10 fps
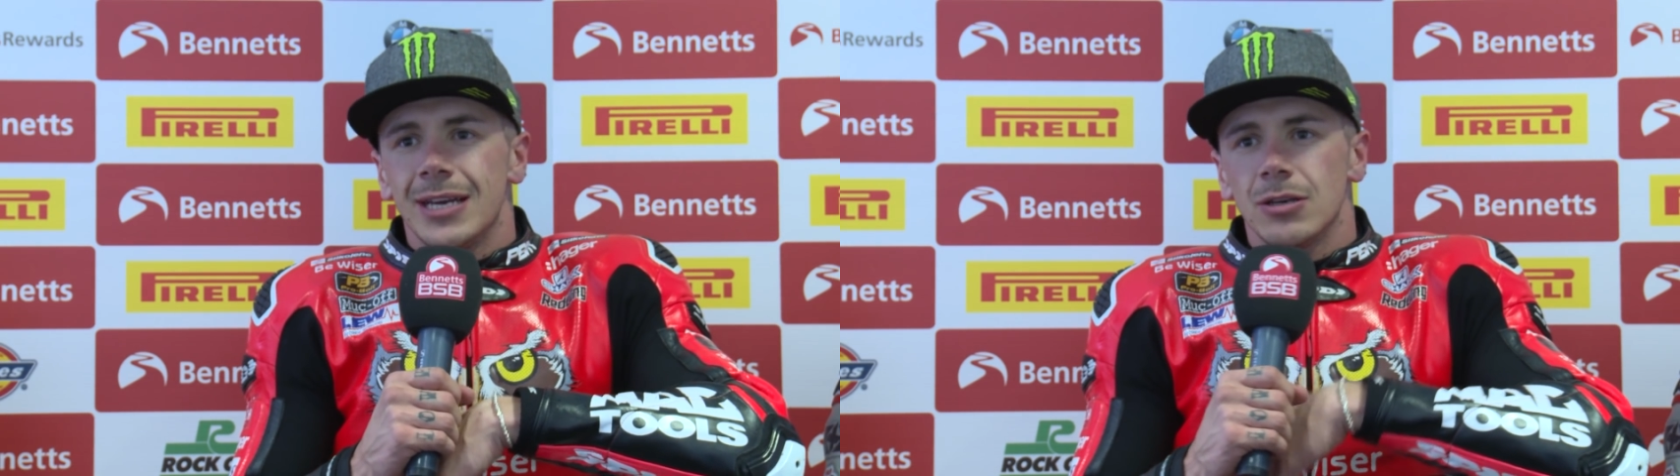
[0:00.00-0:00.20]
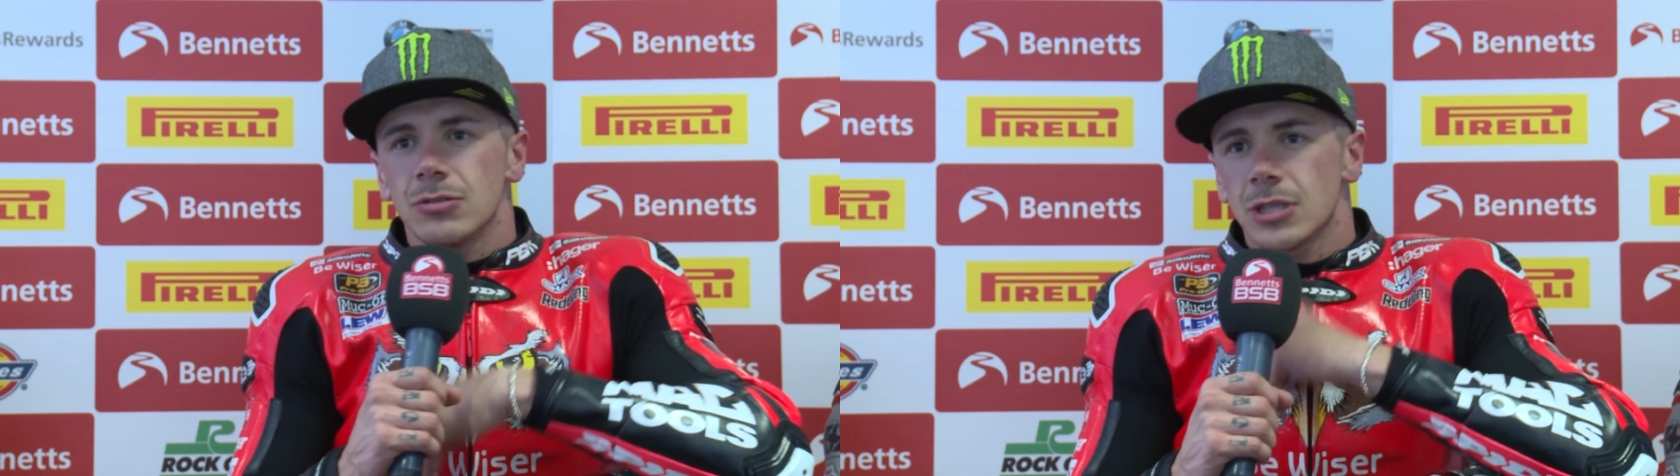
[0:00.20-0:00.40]

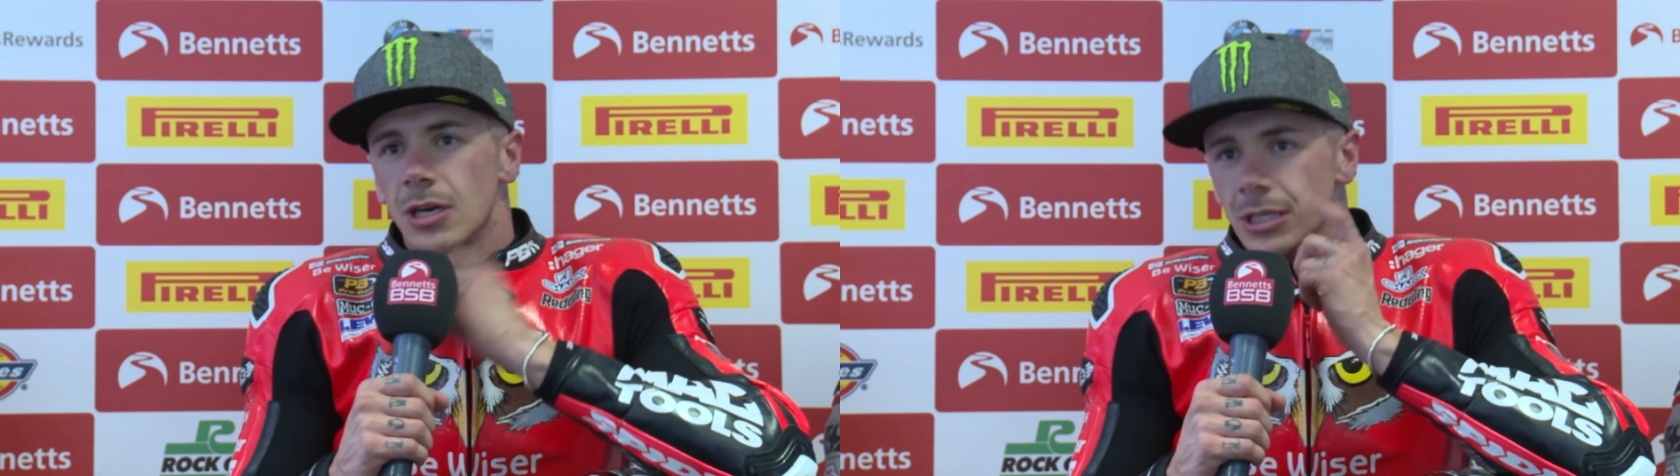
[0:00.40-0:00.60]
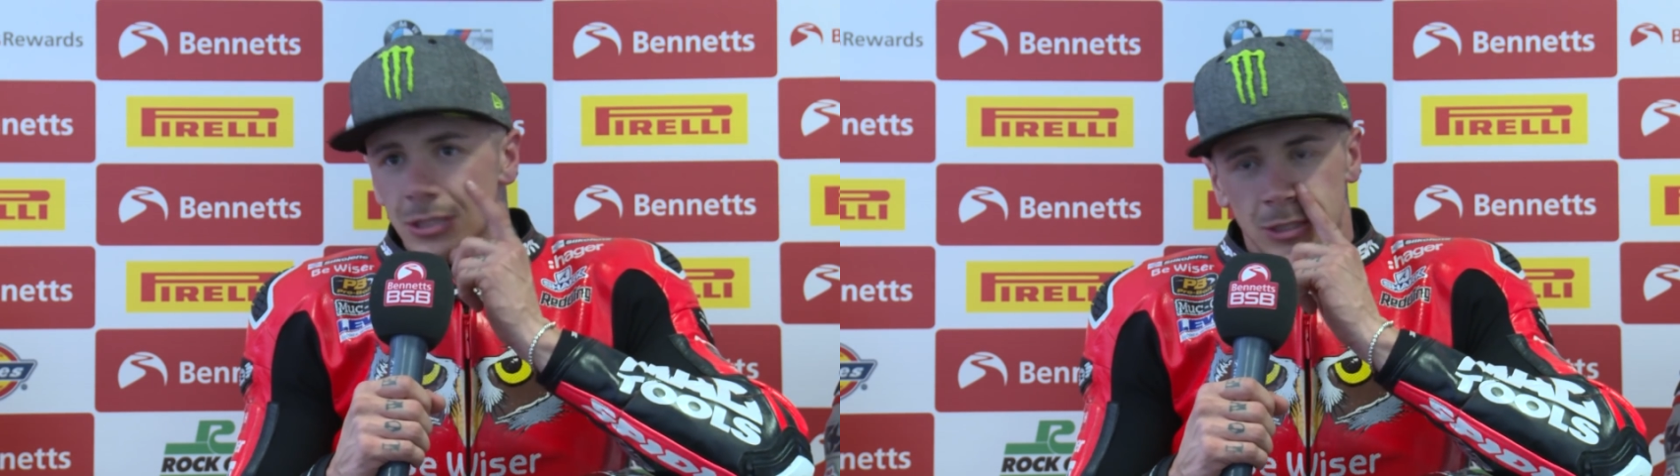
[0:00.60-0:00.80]
Those
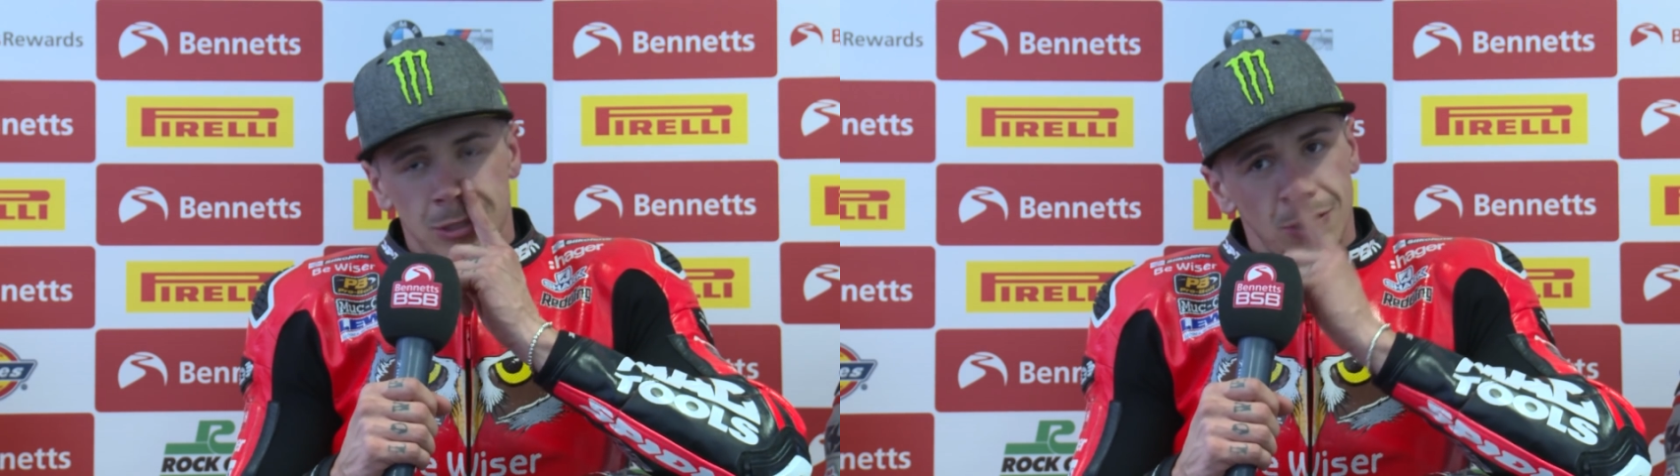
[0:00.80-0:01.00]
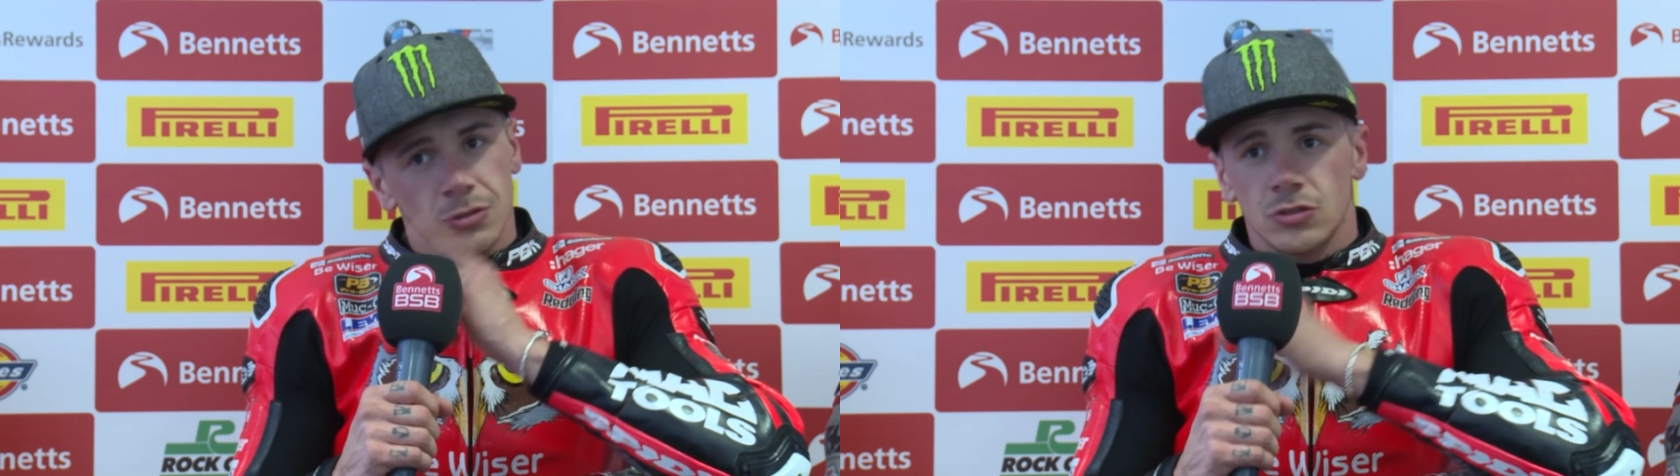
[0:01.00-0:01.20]
guys are
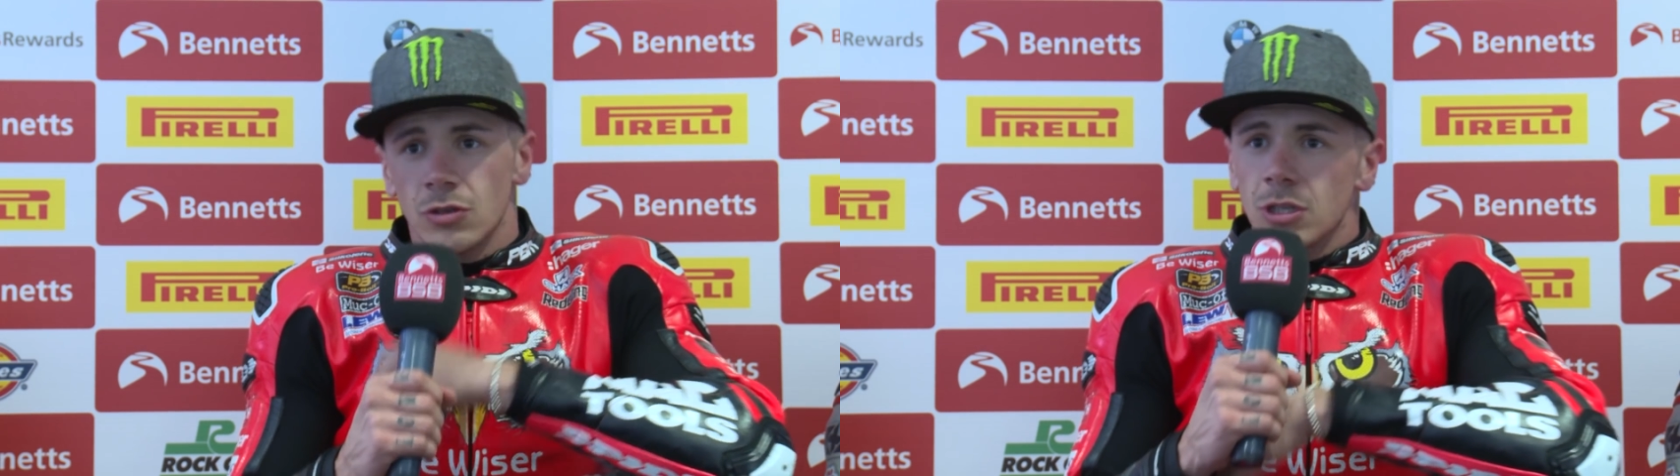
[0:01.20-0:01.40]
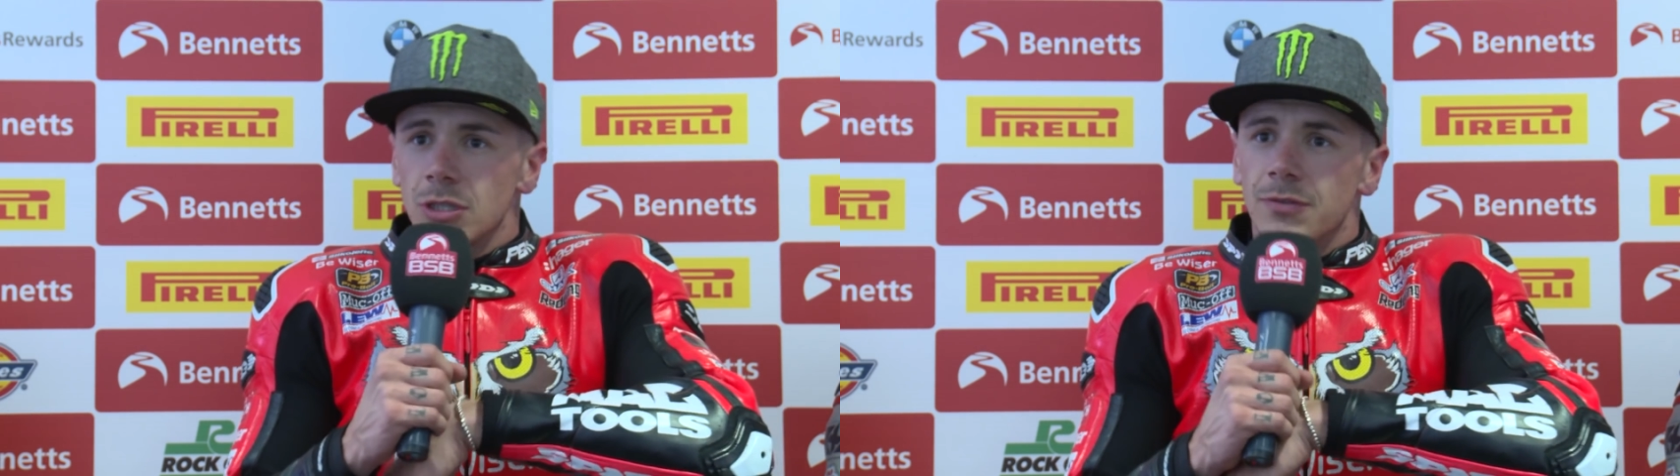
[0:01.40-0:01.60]
so
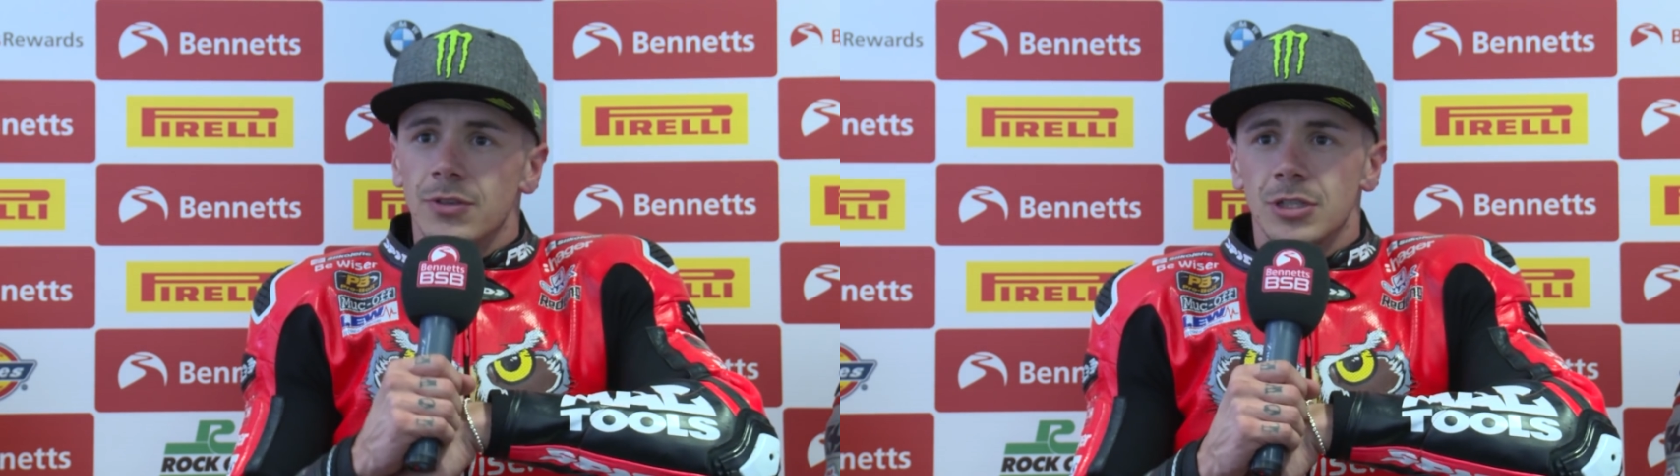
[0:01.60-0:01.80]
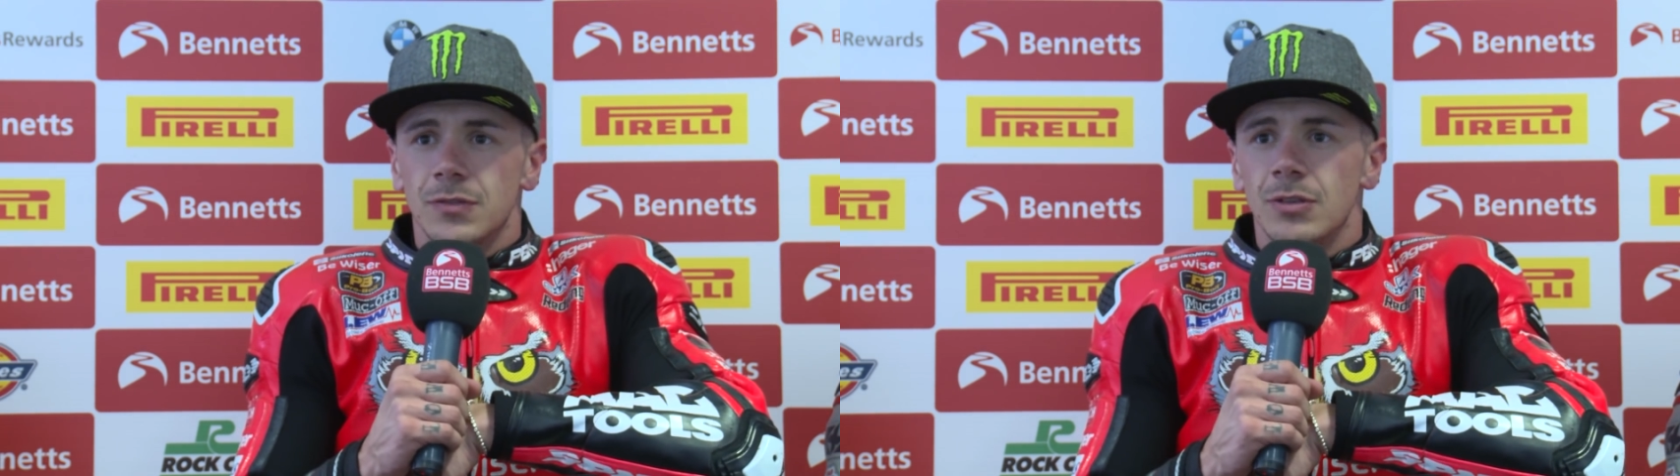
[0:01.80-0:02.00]
strong the
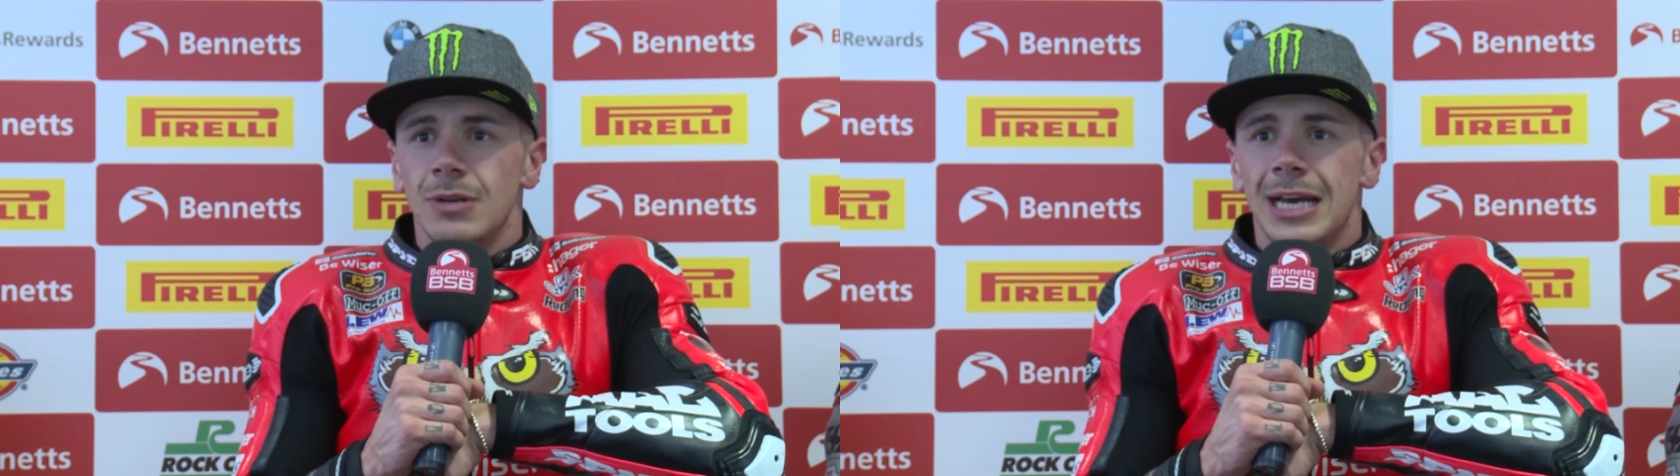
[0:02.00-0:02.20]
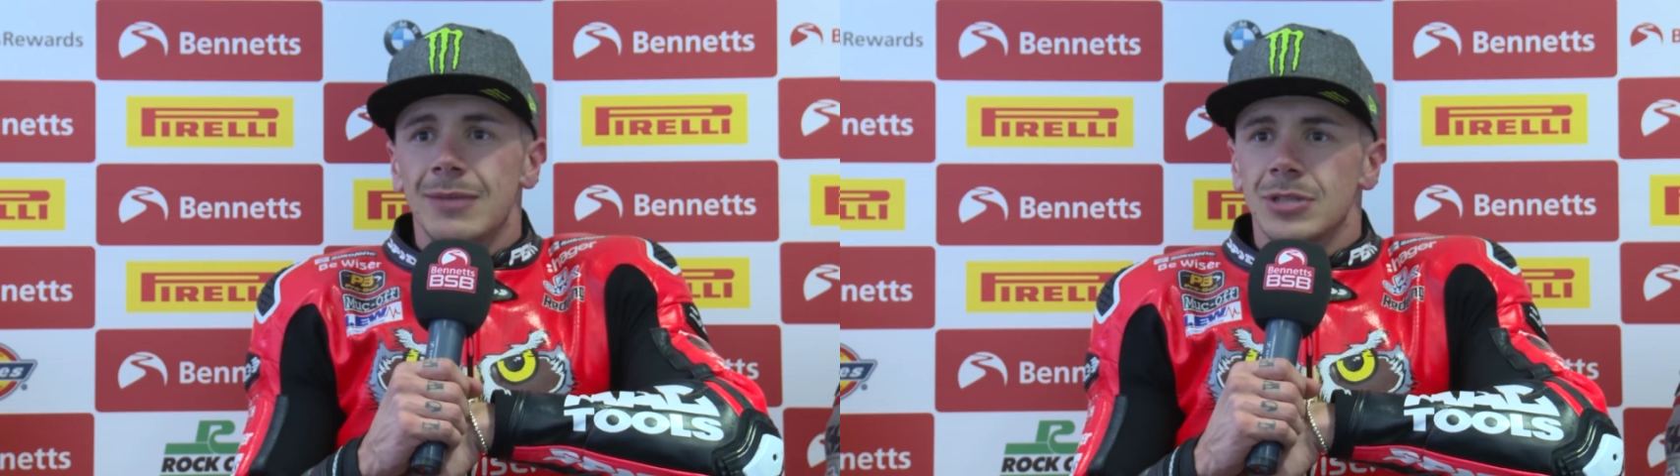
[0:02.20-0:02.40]
first few
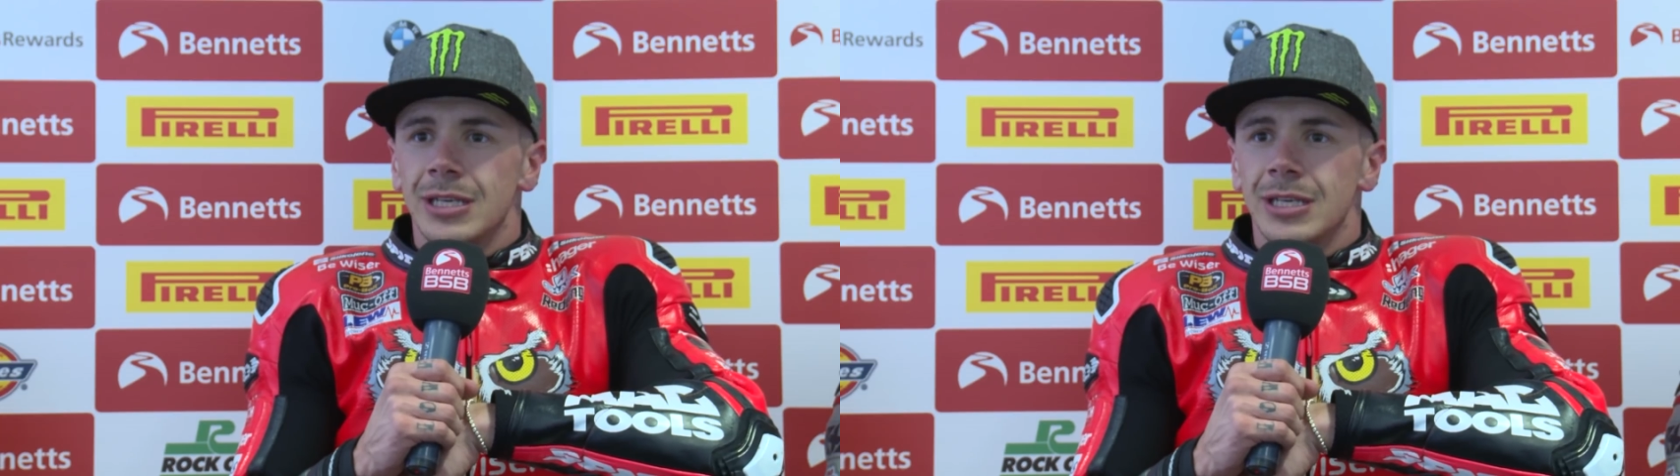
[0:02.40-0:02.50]
laps.